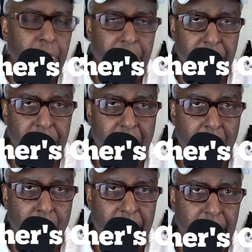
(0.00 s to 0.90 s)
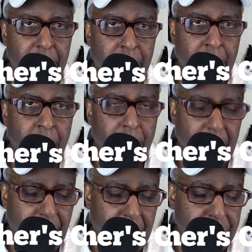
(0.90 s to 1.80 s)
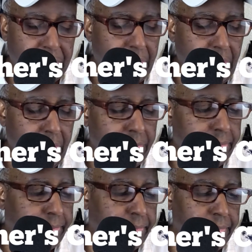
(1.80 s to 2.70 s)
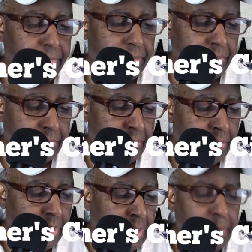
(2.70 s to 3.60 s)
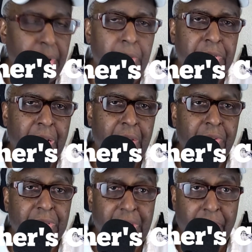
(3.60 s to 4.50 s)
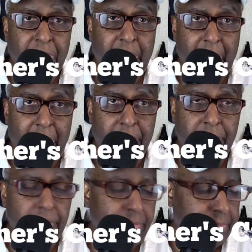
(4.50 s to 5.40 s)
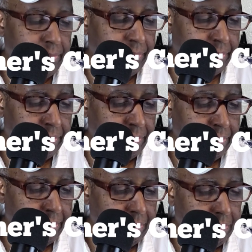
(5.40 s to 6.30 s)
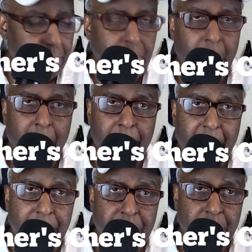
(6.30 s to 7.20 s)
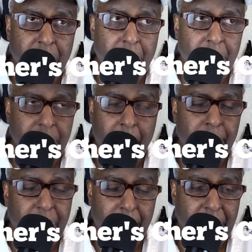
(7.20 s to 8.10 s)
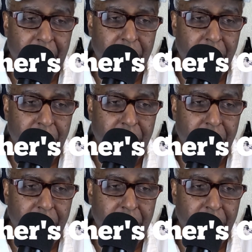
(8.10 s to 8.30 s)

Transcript: This is how I rated my father's cigar. Appearance, I gave it a 7.5. Not bad cigar, not bad